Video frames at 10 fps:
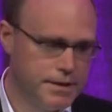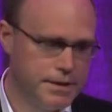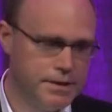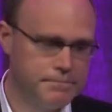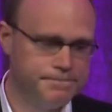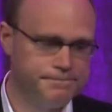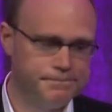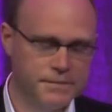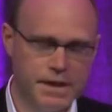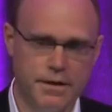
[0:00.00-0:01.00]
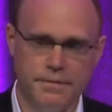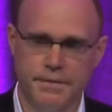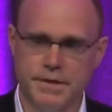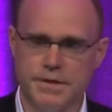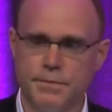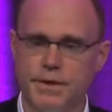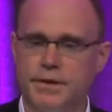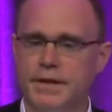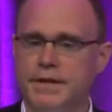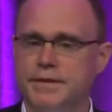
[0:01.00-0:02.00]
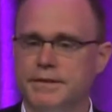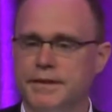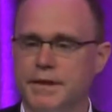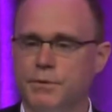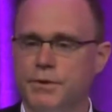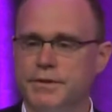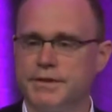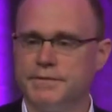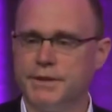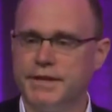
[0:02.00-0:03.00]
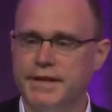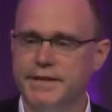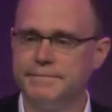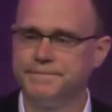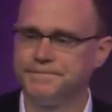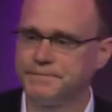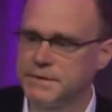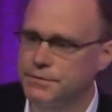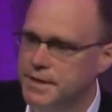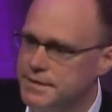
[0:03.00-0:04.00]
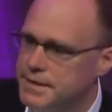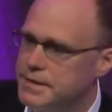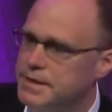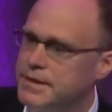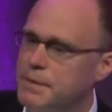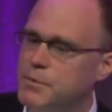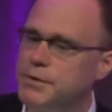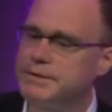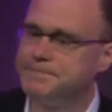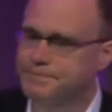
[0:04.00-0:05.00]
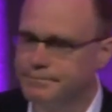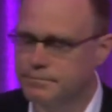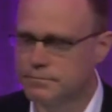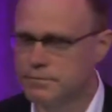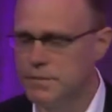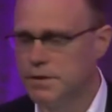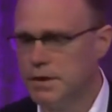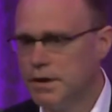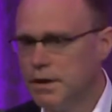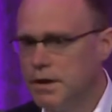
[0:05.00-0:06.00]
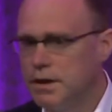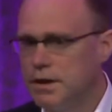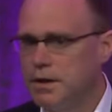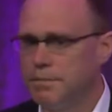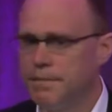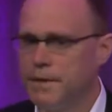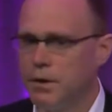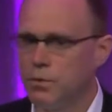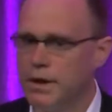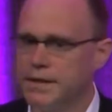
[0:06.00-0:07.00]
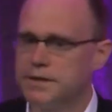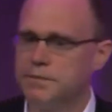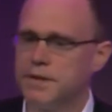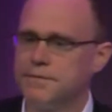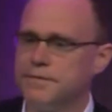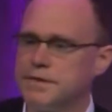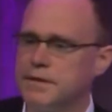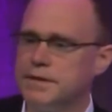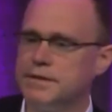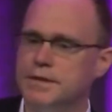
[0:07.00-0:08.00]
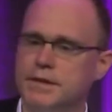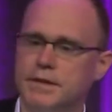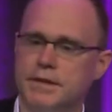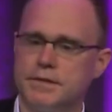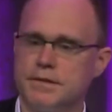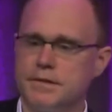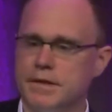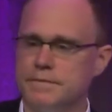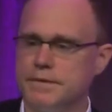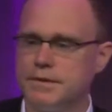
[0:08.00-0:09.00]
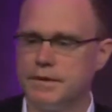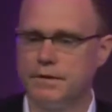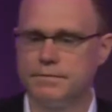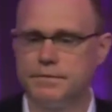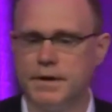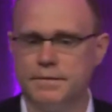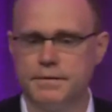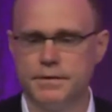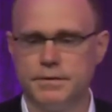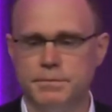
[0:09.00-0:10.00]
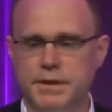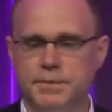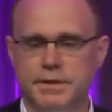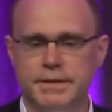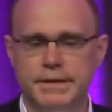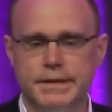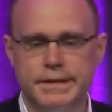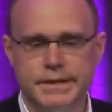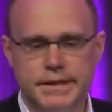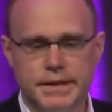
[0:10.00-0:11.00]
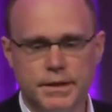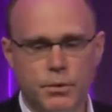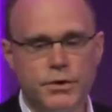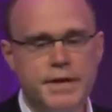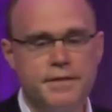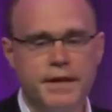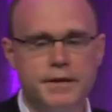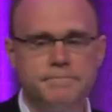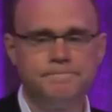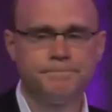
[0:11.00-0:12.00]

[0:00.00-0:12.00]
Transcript: This is where I work every day, Lufthansa Technik Hamburg. A quite big facility, it's 7,500 people working there.